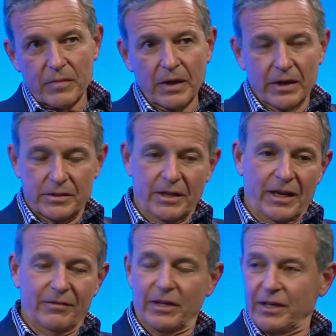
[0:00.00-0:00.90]
I said, I
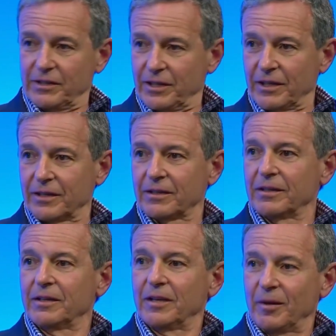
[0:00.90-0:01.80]
have an idea
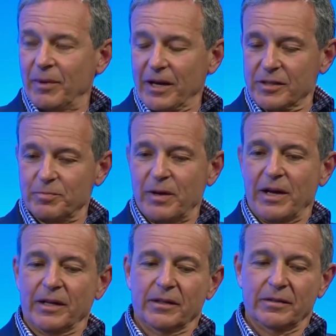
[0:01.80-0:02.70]
about us
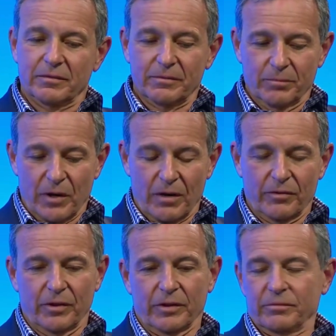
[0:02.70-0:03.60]
buying
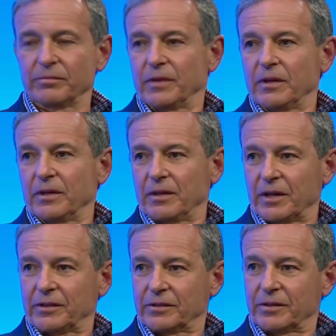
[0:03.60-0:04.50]
Marvel, and I
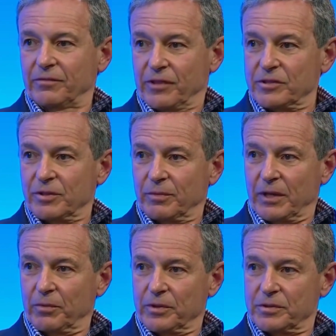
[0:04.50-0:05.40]
convinced them that it
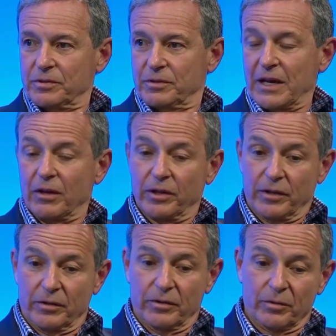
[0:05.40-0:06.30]
was not only
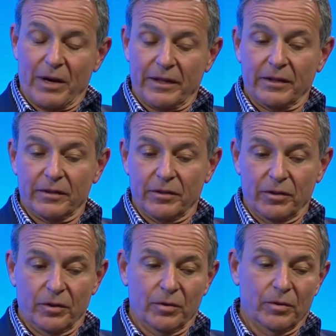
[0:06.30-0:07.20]
the right thing to
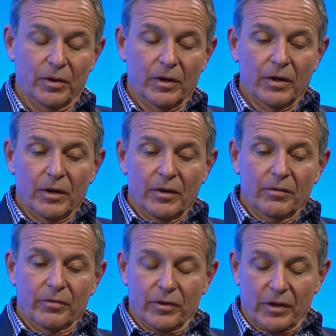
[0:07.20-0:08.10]
do
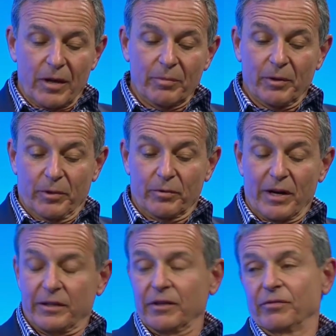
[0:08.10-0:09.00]
for the company, but the right
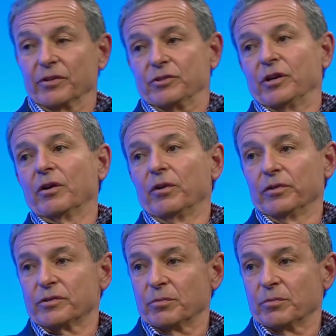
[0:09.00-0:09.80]
thing for the shareholders of